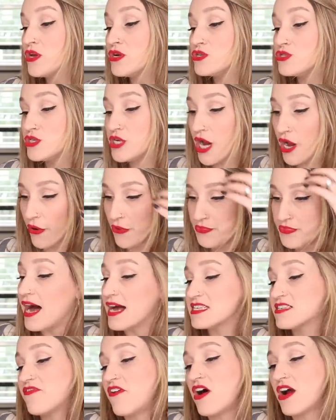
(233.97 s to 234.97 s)
So,
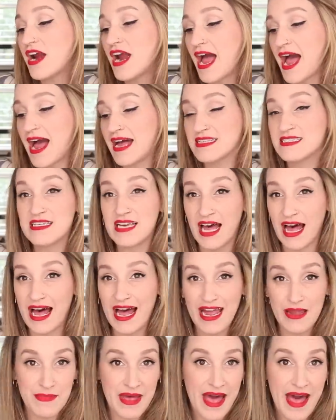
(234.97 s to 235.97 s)
as far as
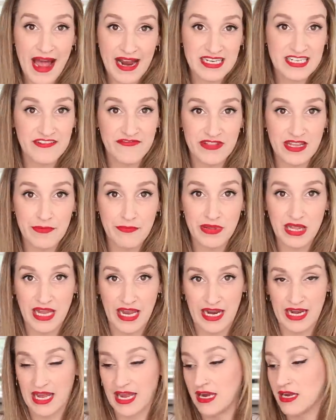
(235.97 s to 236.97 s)
time actively
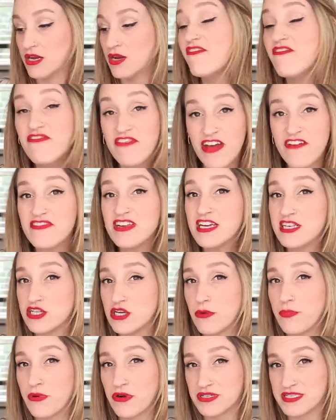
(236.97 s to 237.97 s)
planning,
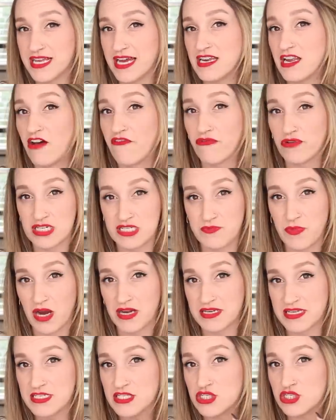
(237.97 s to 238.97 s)
52% of
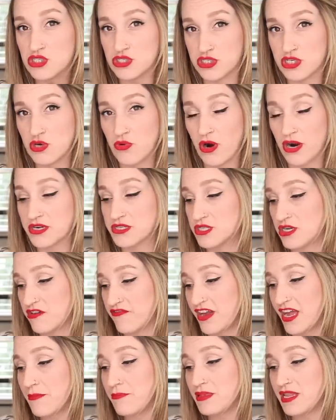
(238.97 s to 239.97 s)
respondents to our
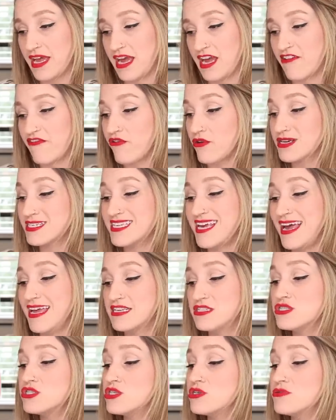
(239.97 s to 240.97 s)
survey planned for
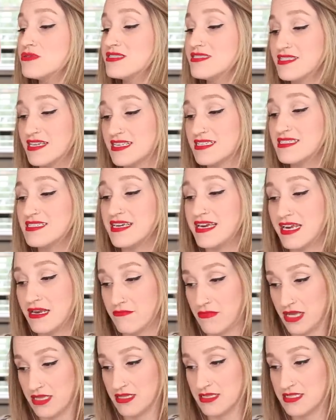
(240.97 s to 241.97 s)
10 to 16
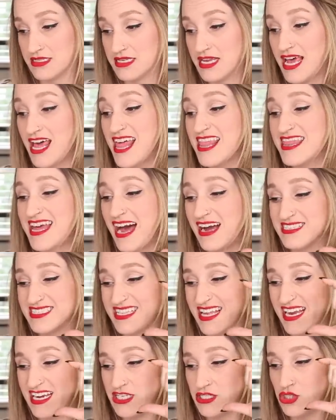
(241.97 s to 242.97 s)
months. That's
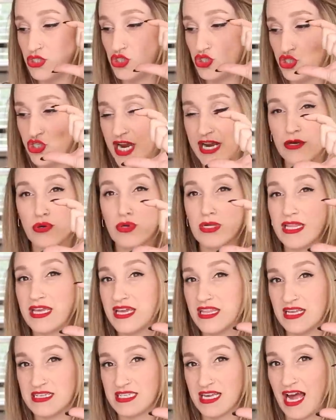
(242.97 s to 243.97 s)
like
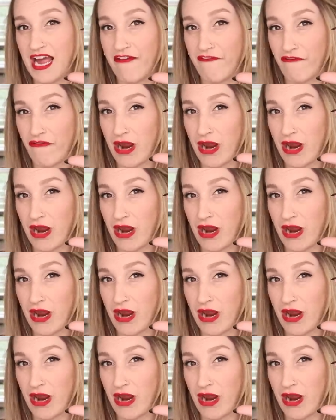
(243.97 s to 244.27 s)
generally the time